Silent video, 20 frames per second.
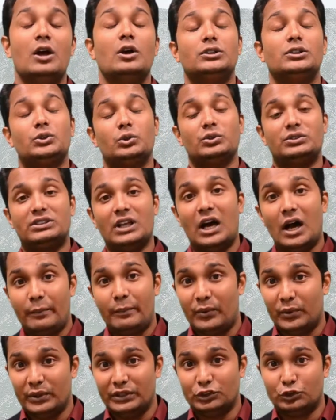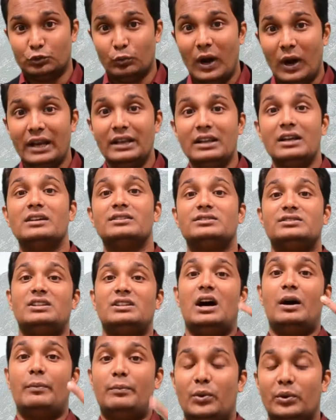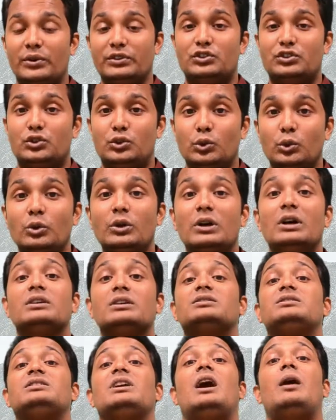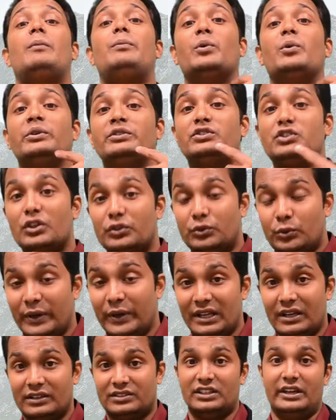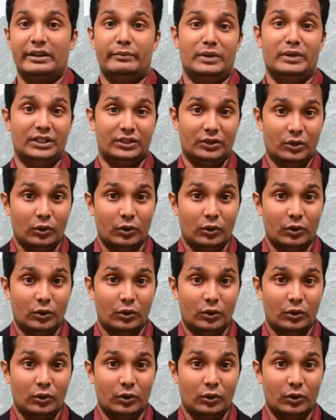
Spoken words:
So star points 1, star points 2, star points 3 assignment.